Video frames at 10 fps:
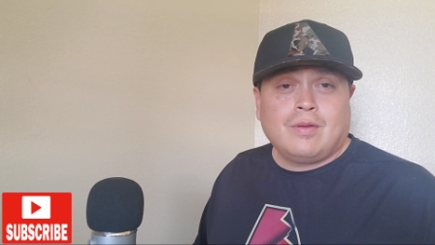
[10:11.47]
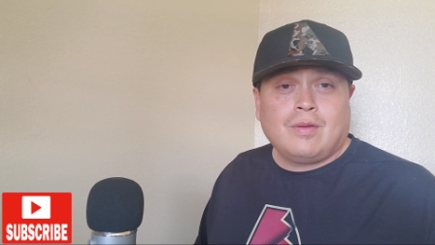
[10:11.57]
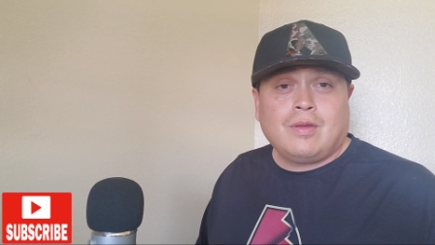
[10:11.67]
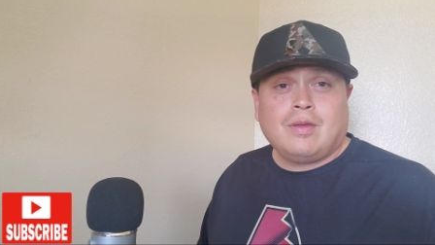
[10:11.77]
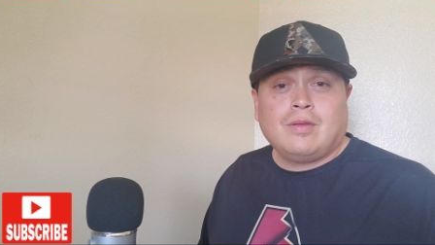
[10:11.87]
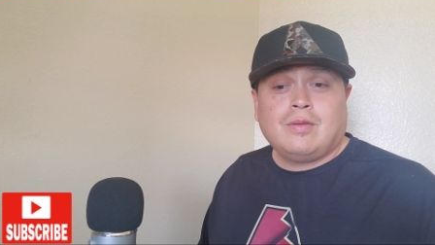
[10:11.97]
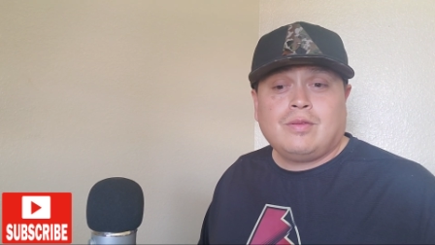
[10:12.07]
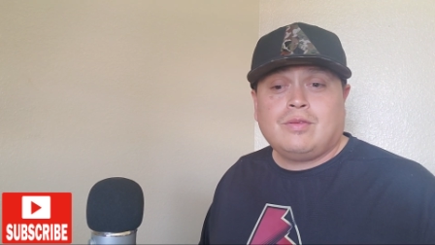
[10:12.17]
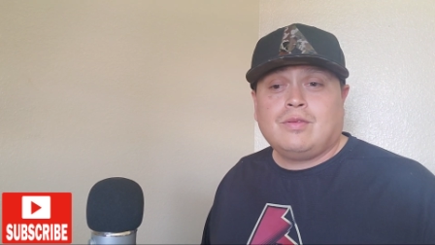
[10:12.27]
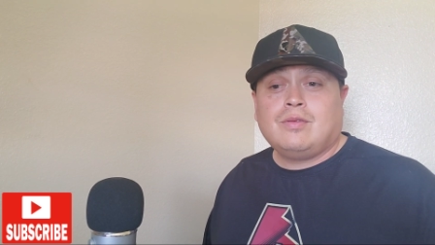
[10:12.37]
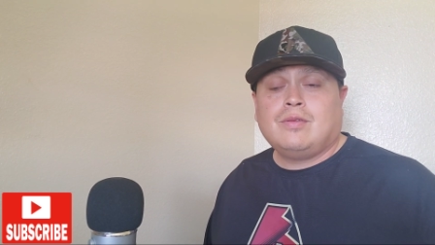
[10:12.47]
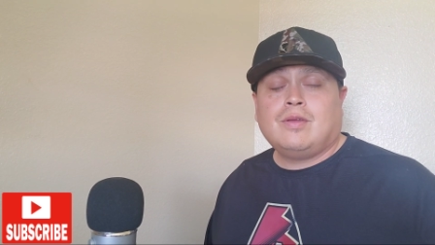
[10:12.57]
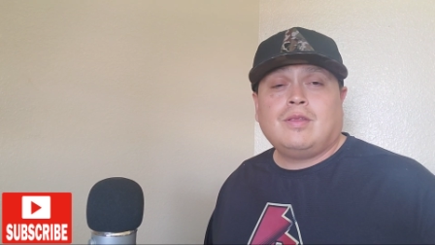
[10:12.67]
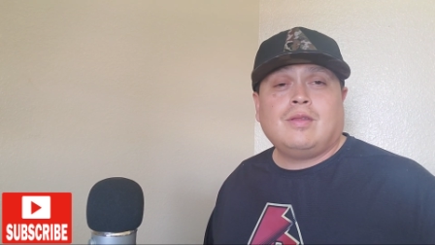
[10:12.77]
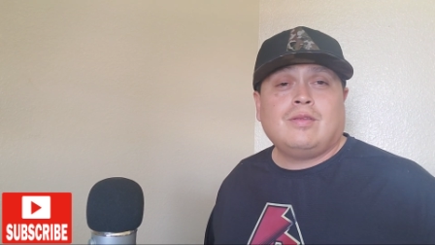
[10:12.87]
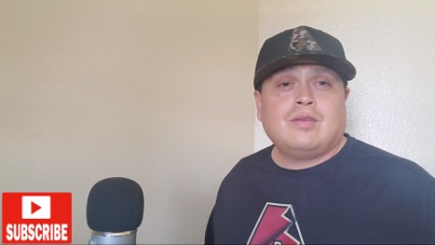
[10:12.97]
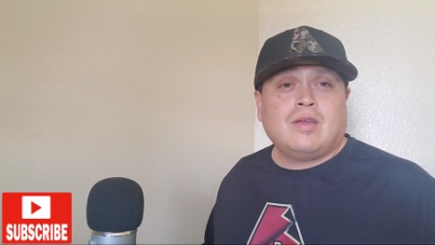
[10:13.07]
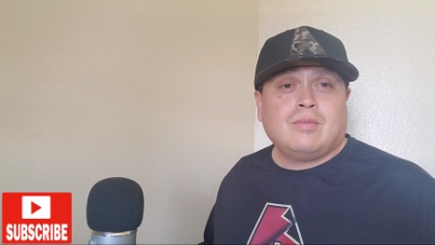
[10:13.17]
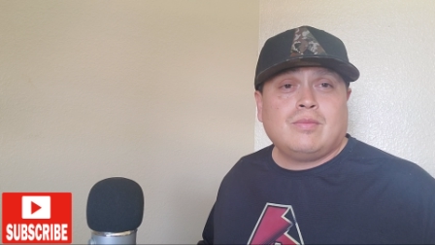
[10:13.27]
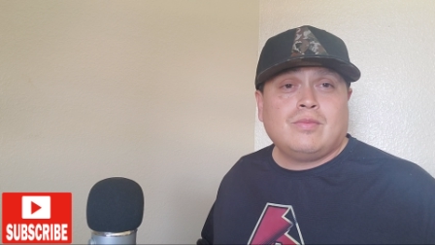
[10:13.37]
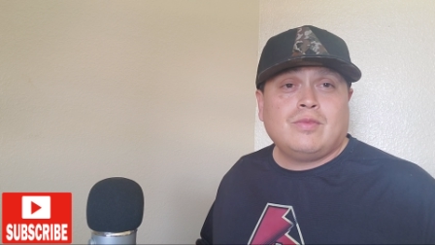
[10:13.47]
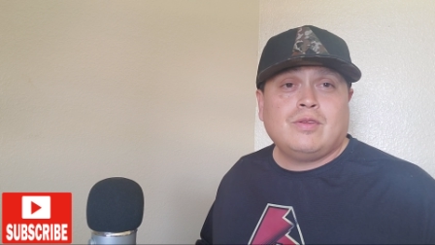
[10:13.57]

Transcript: Okay, because at that time,